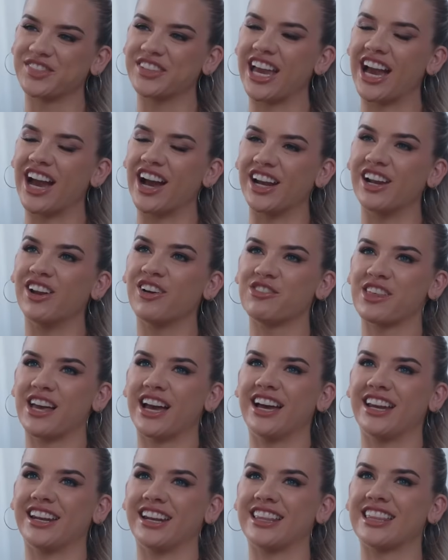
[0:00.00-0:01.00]
Yeah, I love
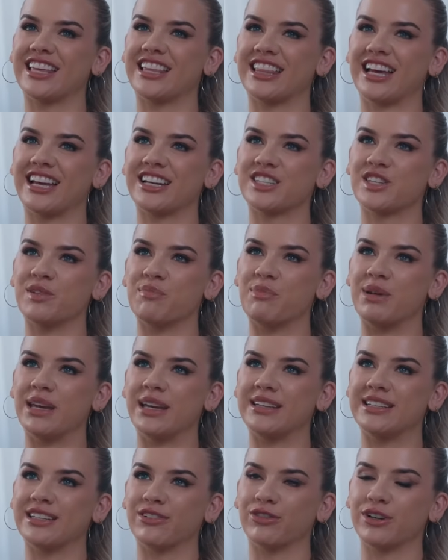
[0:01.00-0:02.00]
that. And I think that's a
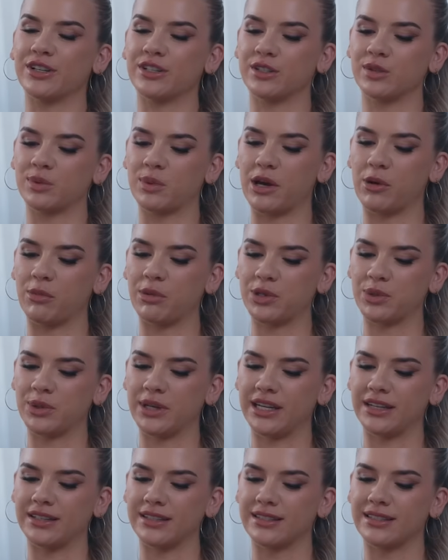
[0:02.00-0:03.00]
big difference as well
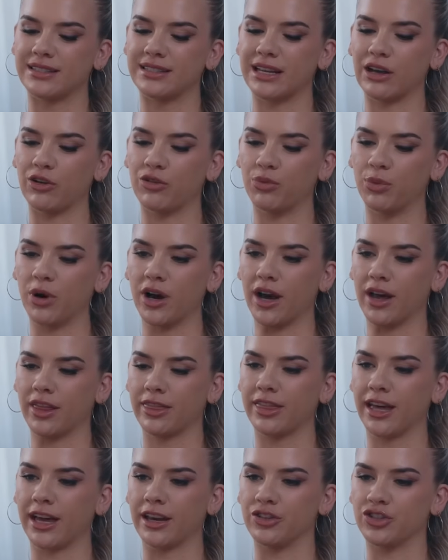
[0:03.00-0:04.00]
between
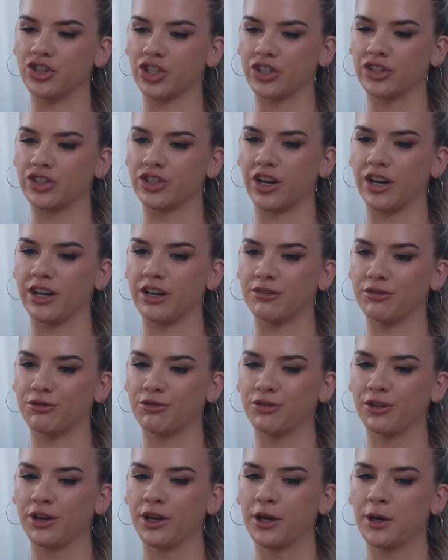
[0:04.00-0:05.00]
self-worth and just kind
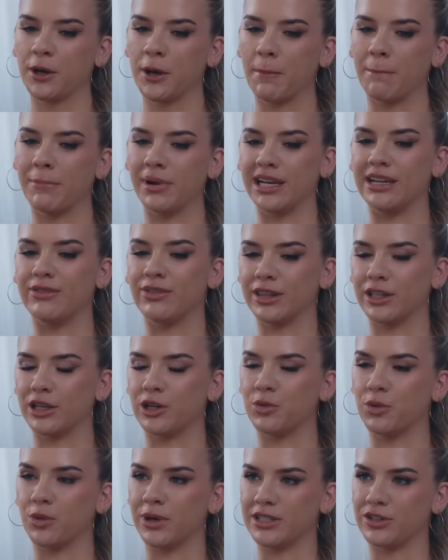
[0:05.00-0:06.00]
of believing that
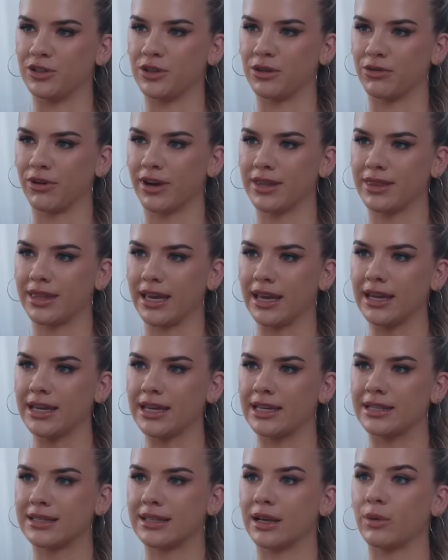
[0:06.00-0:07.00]
you always do the right thing.
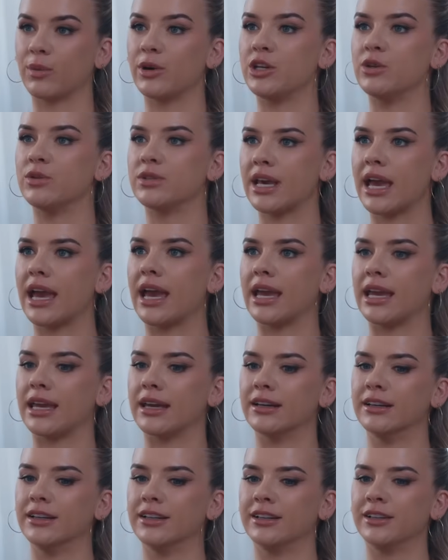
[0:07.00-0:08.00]
It's like when you
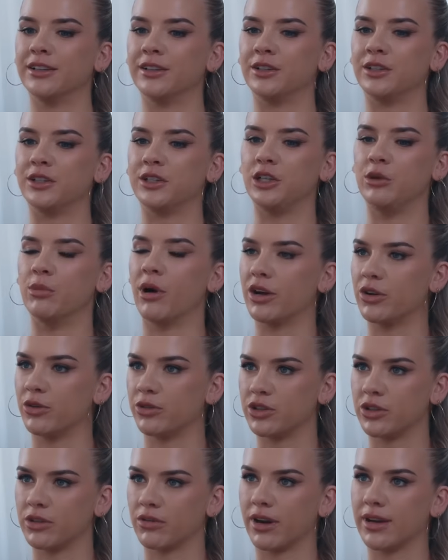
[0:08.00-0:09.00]
say you might not
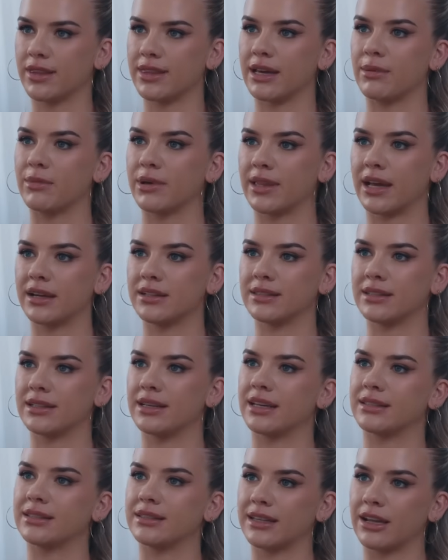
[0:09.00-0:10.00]
do the right thing, but that doesn't
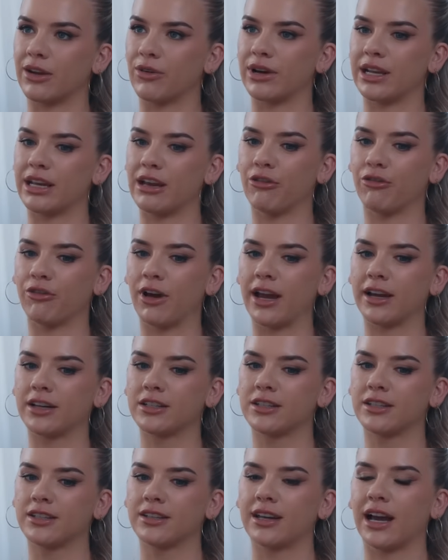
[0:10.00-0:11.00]
necessarily
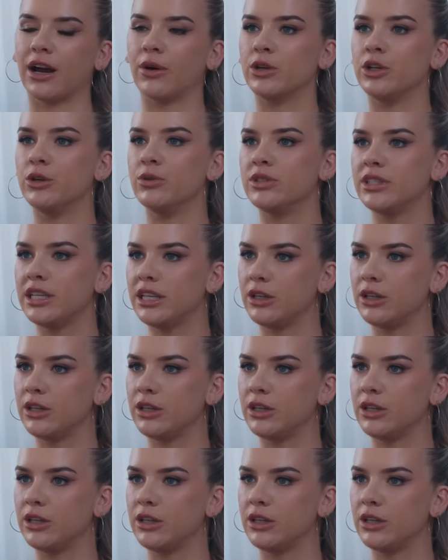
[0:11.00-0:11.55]
affect how you see